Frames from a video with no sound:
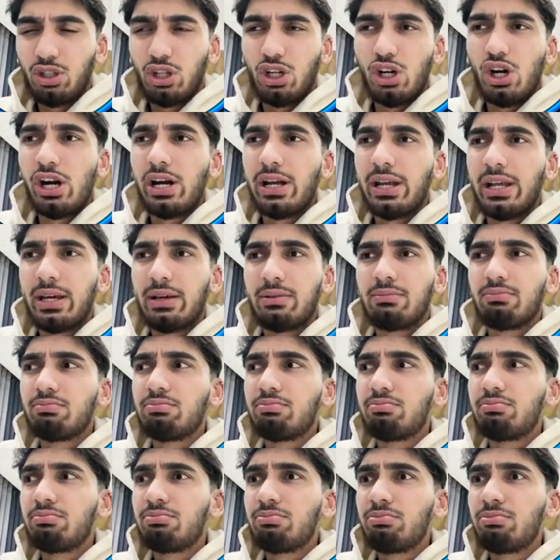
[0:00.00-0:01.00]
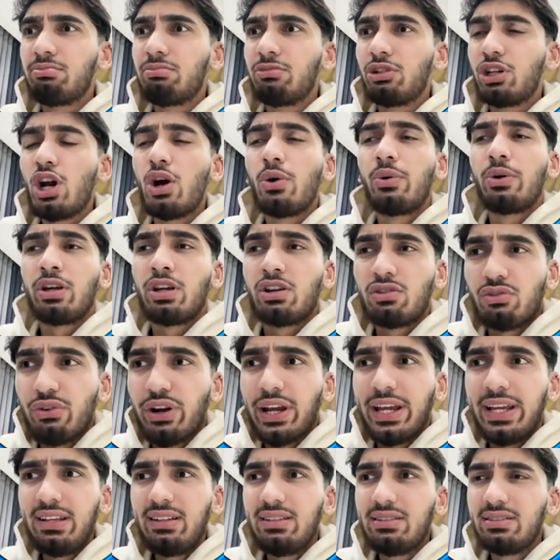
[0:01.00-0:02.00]
kind of going
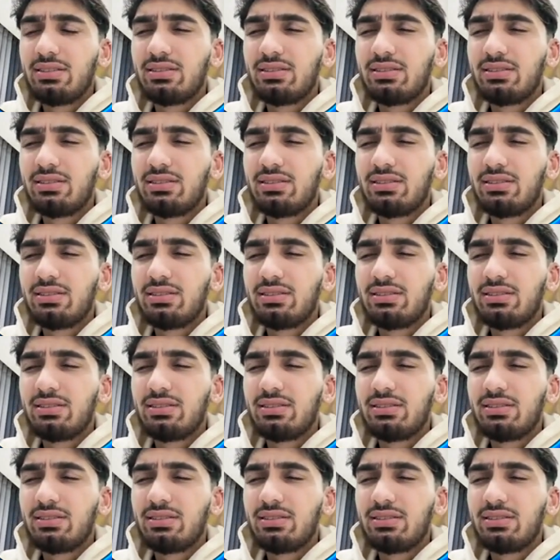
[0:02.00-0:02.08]
great.